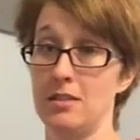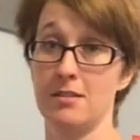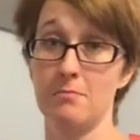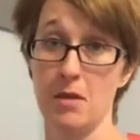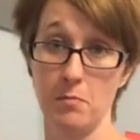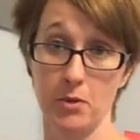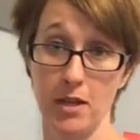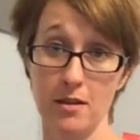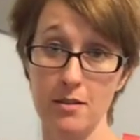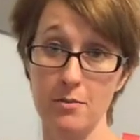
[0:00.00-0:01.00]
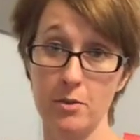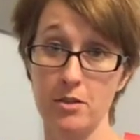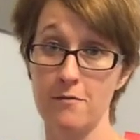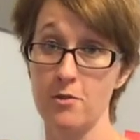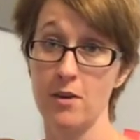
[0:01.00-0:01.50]
send some maple candy,
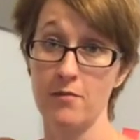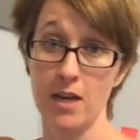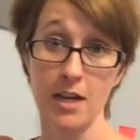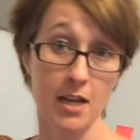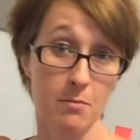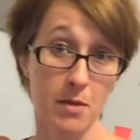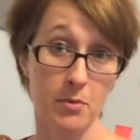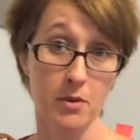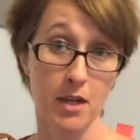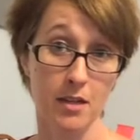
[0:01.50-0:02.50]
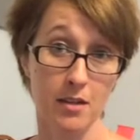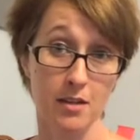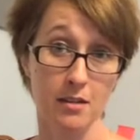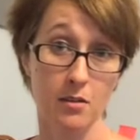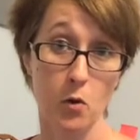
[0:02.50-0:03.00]
which if you have not had maple candy,